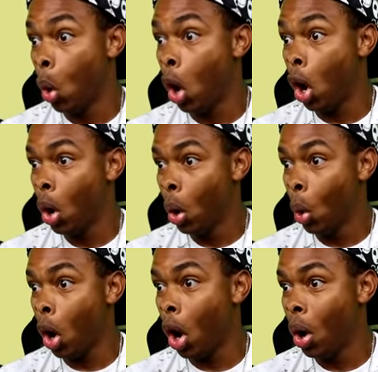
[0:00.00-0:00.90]
Woo,
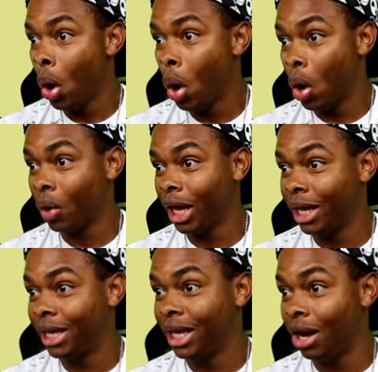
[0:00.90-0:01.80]
woo.
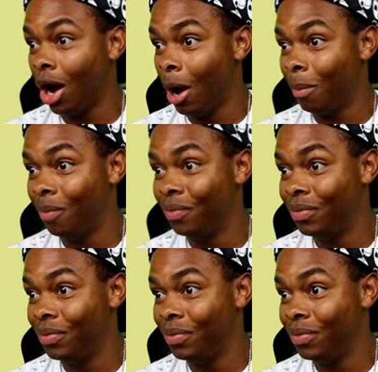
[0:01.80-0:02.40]
Okay, get up.